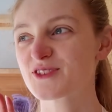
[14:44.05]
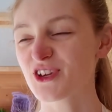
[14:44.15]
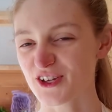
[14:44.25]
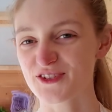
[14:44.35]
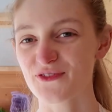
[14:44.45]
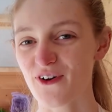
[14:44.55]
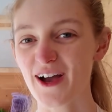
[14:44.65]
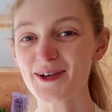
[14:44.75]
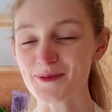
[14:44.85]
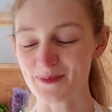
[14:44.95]
justify
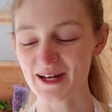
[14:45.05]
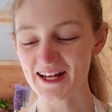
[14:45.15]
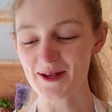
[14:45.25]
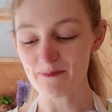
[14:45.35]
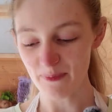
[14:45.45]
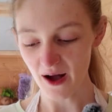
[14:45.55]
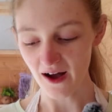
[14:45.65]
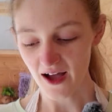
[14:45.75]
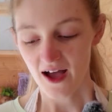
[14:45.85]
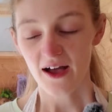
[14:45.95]
it completely,
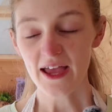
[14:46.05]
but